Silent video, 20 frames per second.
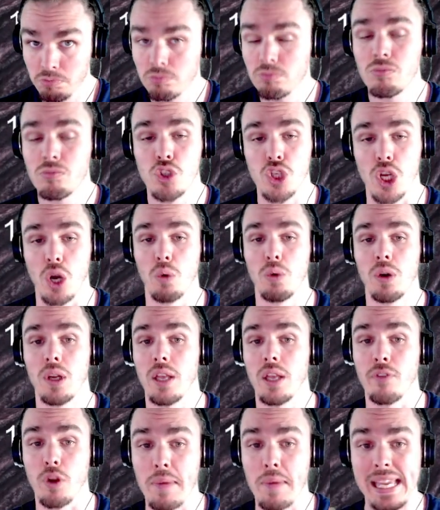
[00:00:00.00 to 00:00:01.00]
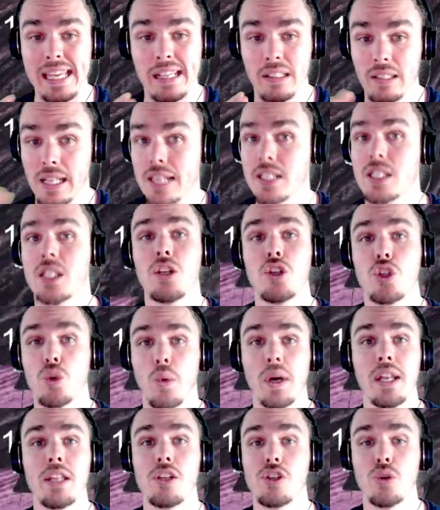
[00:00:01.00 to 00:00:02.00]
So, if you're making less than
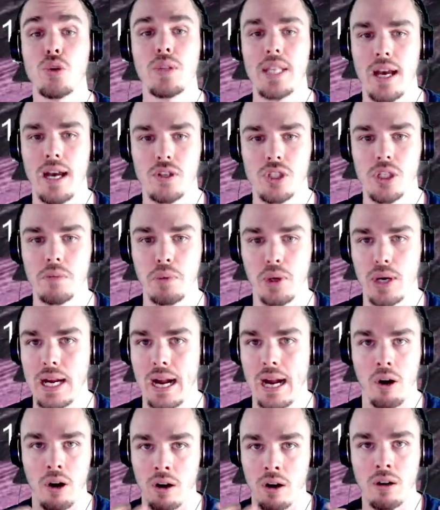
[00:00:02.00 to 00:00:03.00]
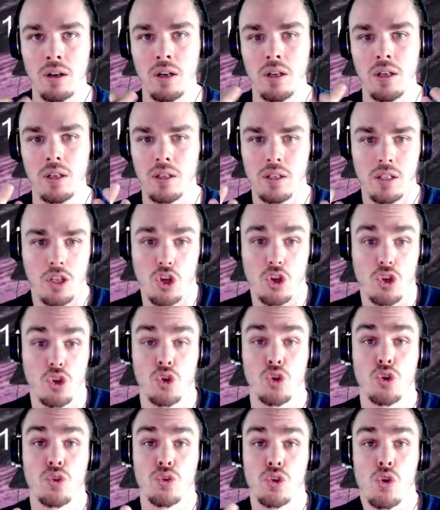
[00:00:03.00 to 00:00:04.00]
22,000 per hour,
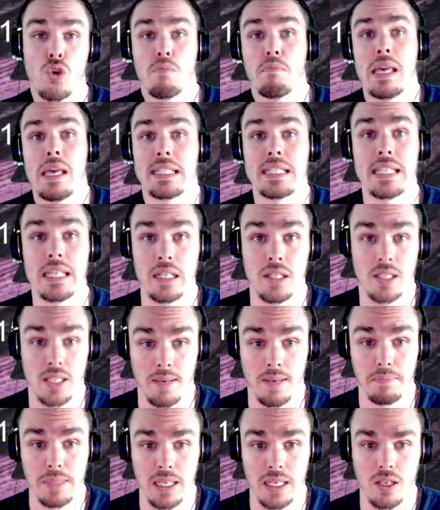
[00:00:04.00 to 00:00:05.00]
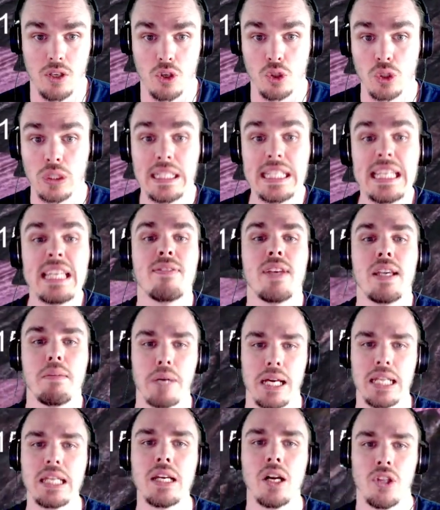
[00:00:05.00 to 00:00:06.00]
you're missing something. You're leaving
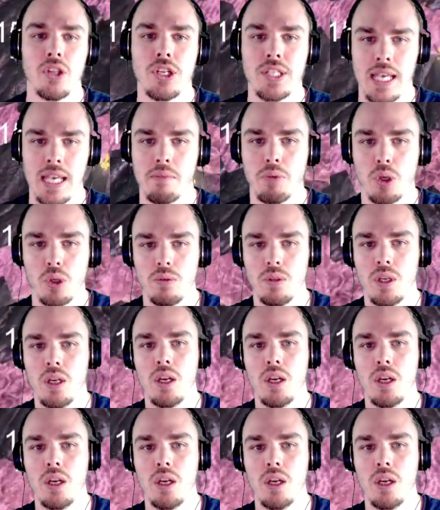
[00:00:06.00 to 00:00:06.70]
money on the table.